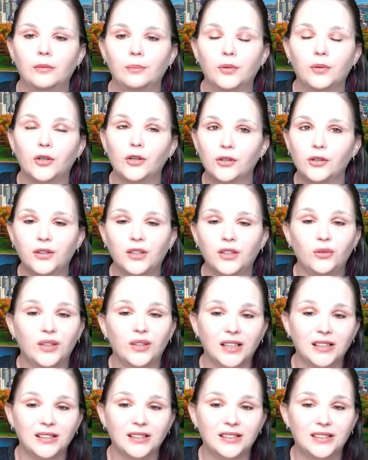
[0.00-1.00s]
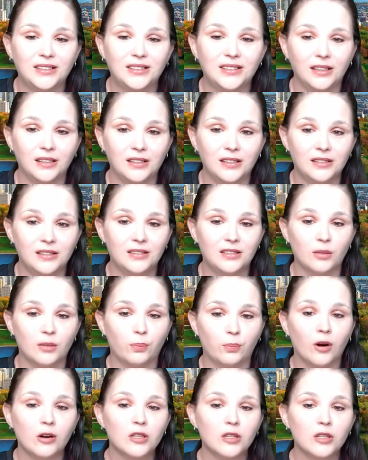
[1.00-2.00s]
Per the United States
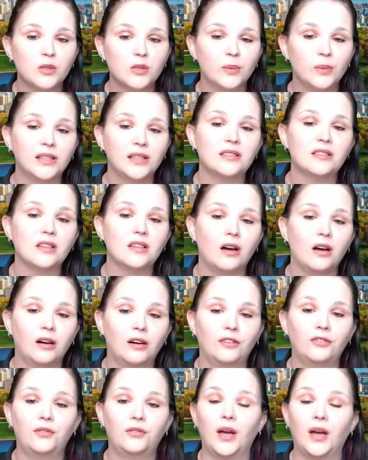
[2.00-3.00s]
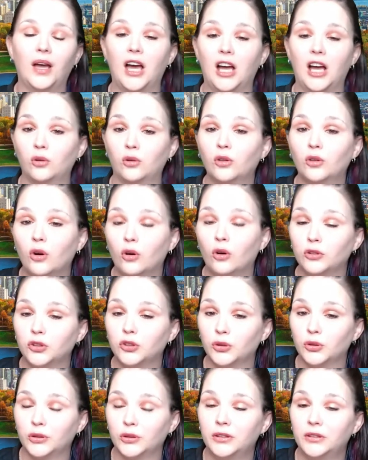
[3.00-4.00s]
Department of
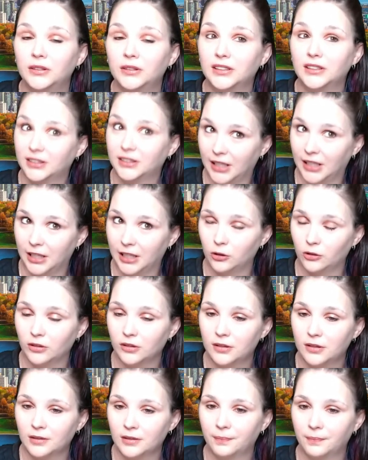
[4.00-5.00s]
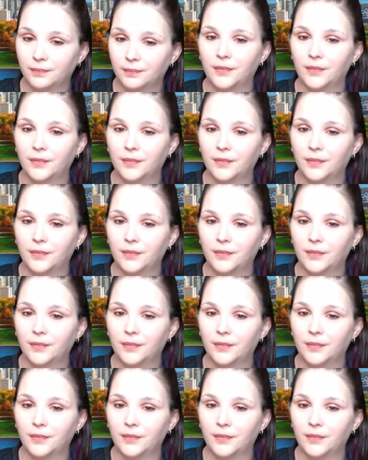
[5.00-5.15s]
Agricultural Standards,